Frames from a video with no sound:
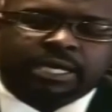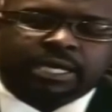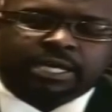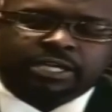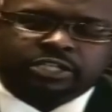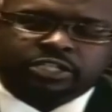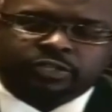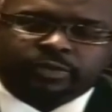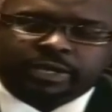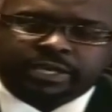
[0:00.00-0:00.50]

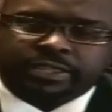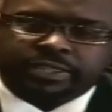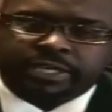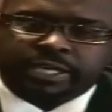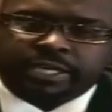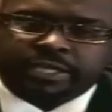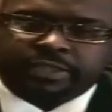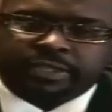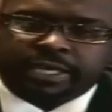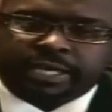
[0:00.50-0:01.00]
And so I
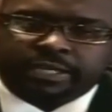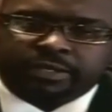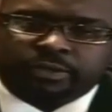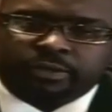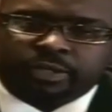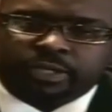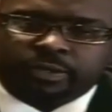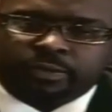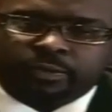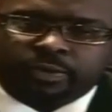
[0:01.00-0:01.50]
think that
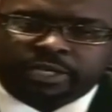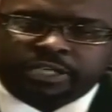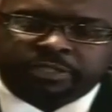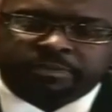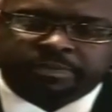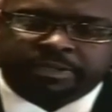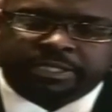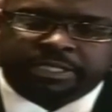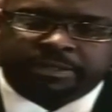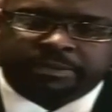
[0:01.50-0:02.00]
uh, once
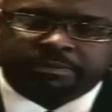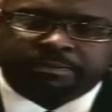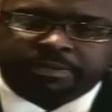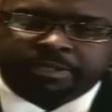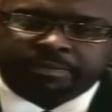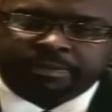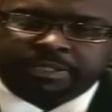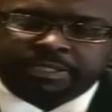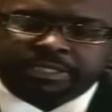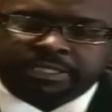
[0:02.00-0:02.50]
B-
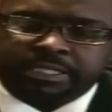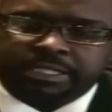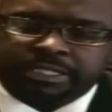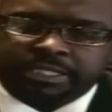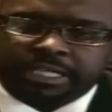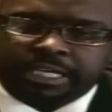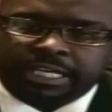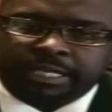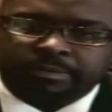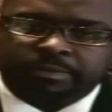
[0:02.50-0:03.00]
BPC is
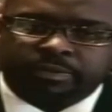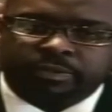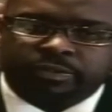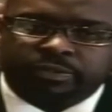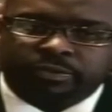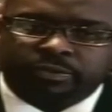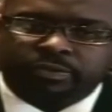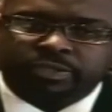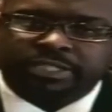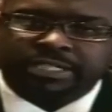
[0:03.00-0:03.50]
able
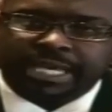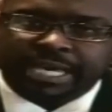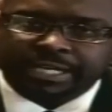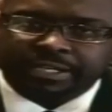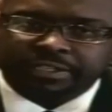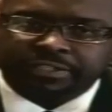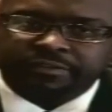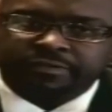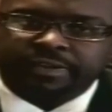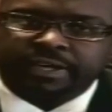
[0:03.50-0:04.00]
to
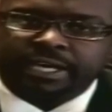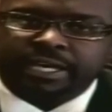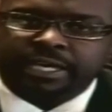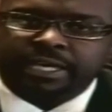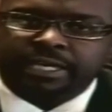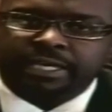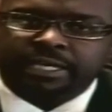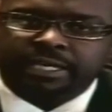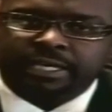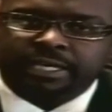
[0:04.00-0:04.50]

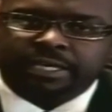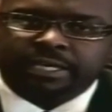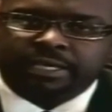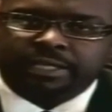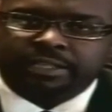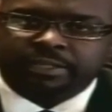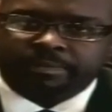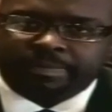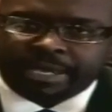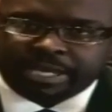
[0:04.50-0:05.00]
satisfy
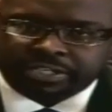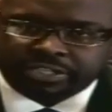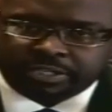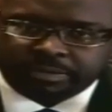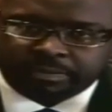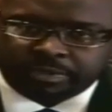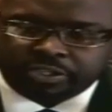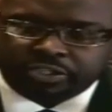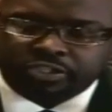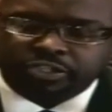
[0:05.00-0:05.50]
the BEST
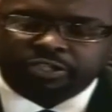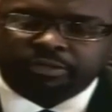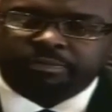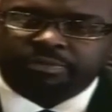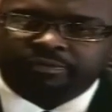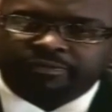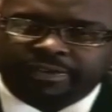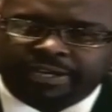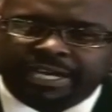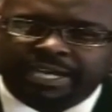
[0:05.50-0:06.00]
Commission and
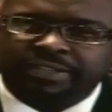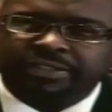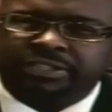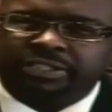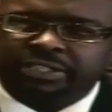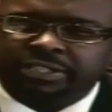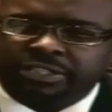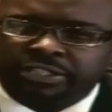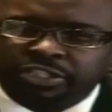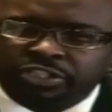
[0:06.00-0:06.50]
provide
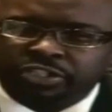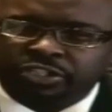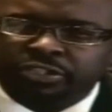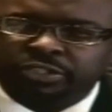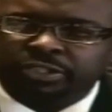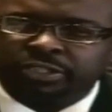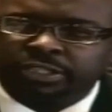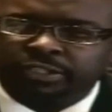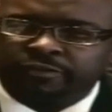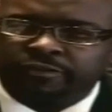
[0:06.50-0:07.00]
the
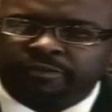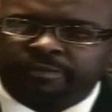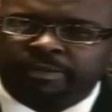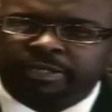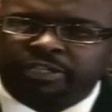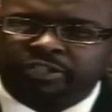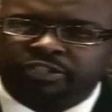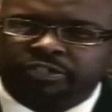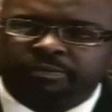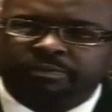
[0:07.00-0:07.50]
additional
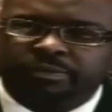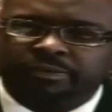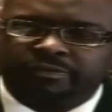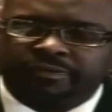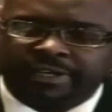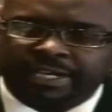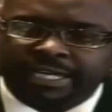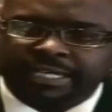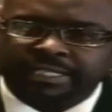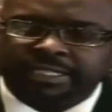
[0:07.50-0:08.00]
information
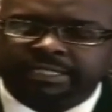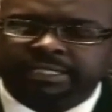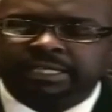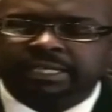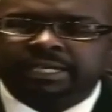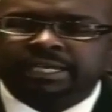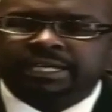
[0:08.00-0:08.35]
provided,